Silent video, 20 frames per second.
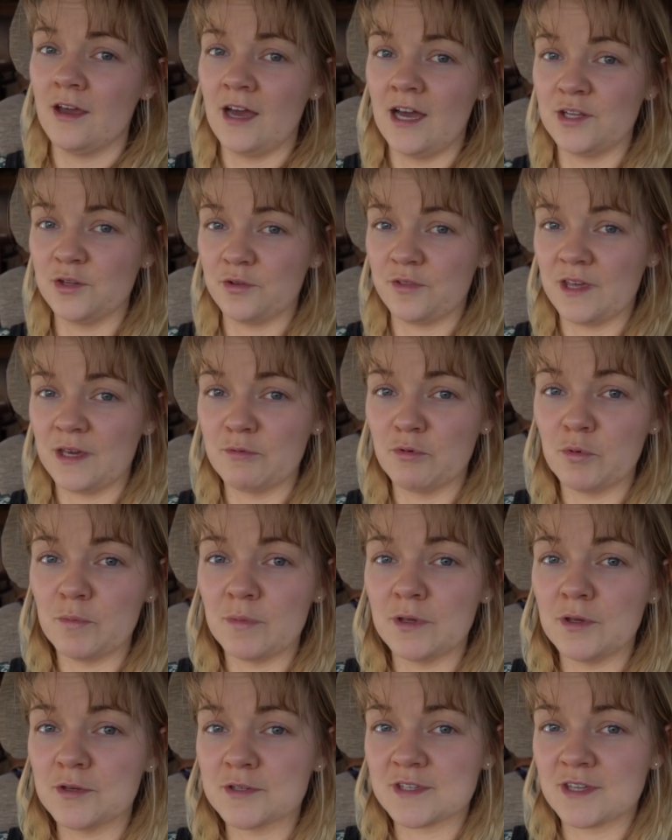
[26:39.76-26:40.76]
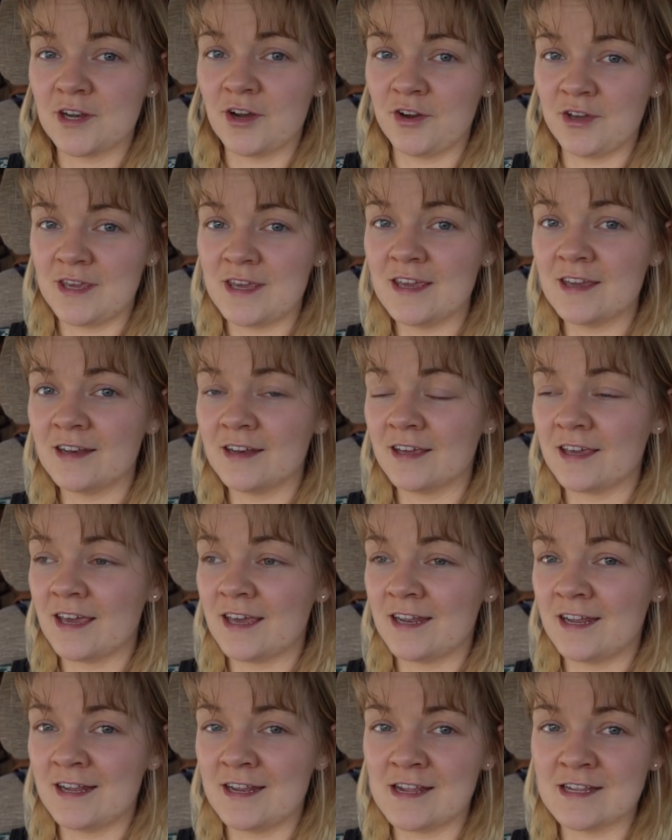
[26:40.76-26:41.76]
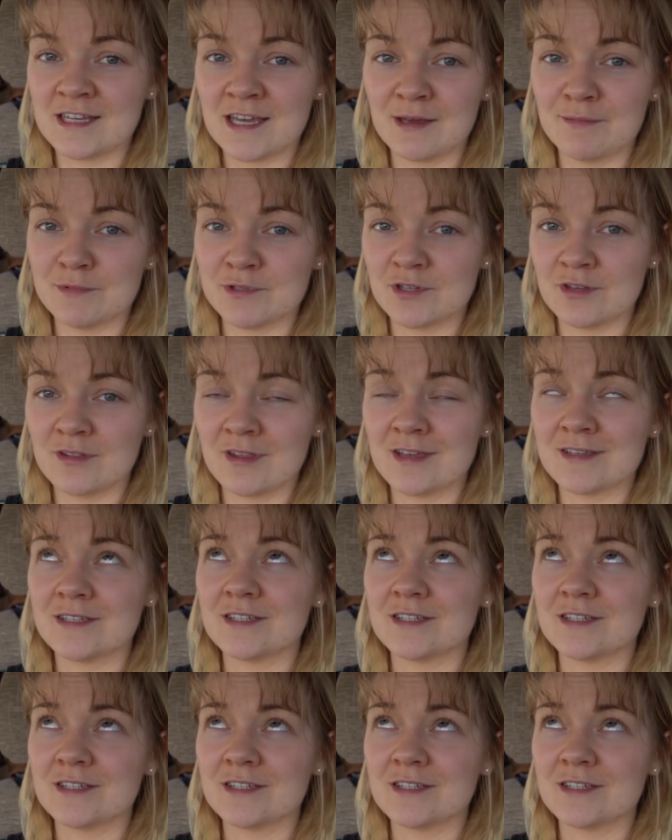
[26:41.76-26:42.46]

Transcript: don't think we'll be using our heating again anytime soon. That's